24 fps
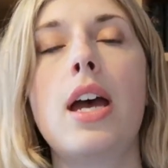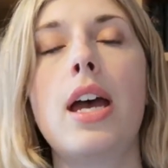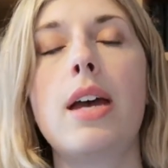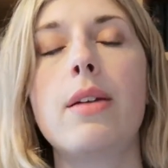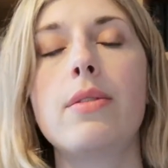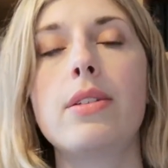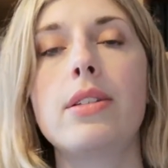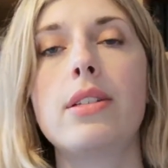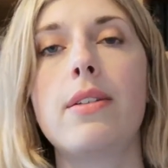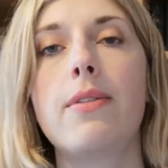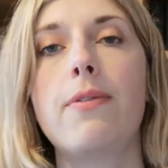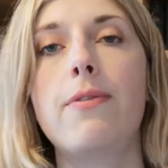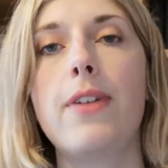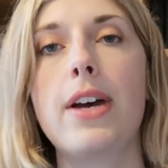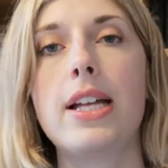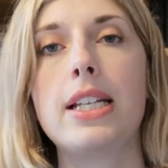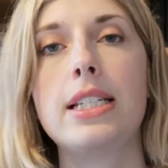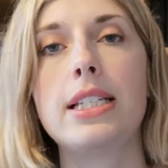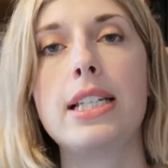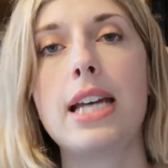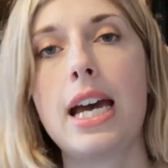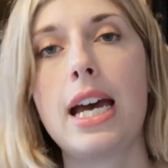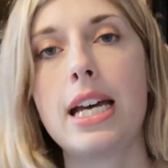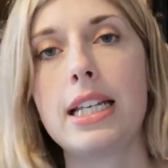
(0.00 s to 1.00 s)
It was a
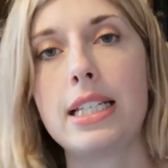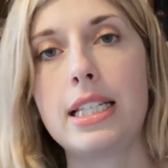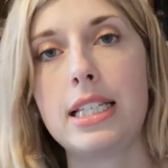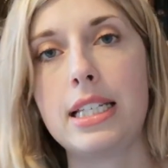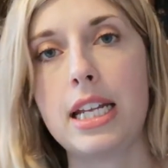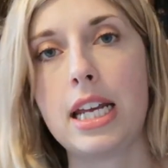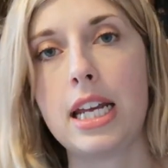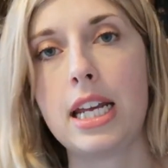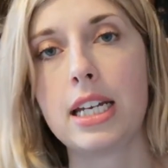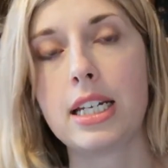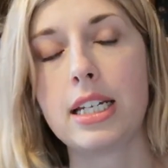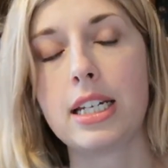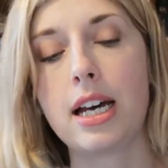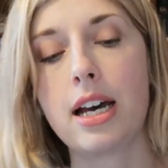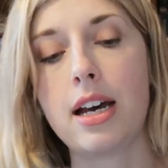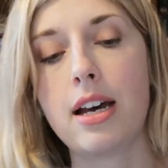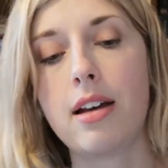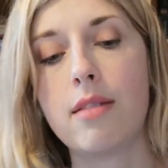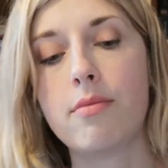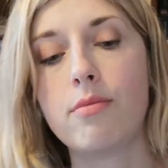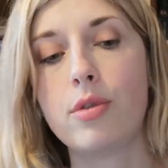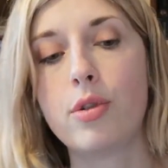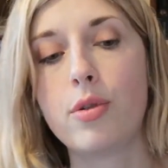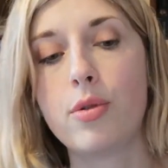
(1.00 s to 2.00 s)
fantastic
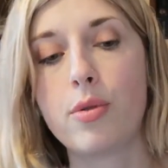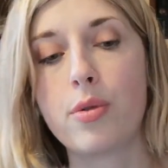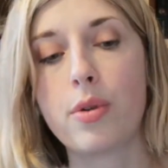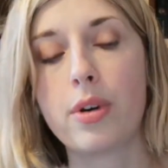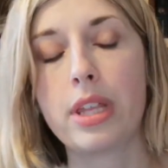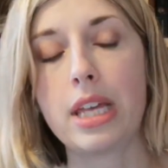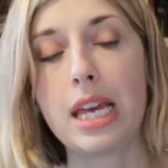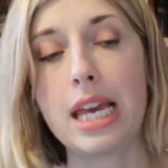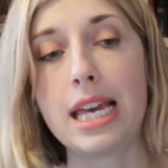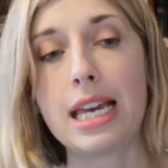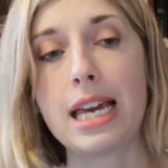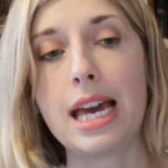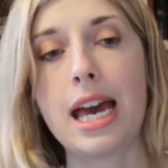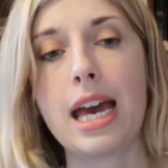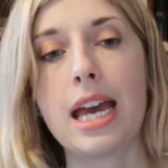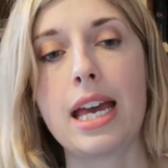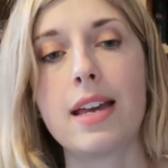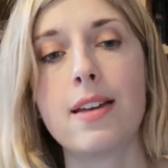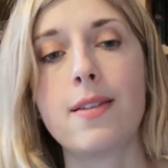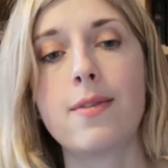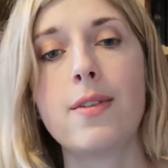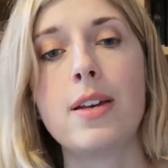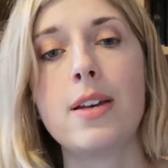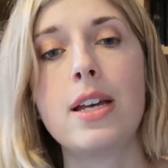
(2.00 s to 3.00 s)
um, talk that he
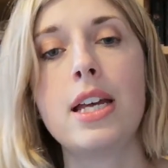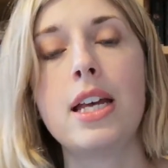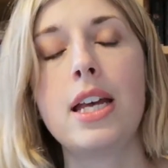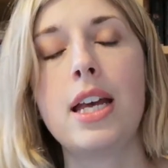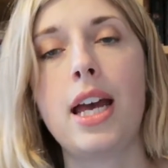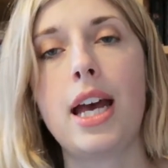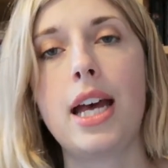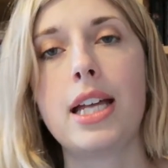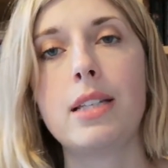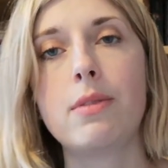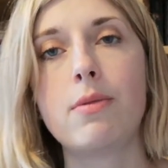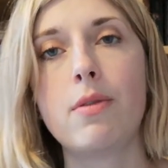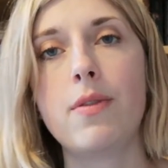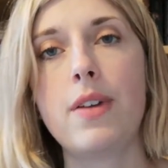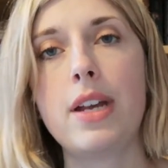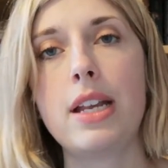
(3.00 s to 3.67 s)
gave and so I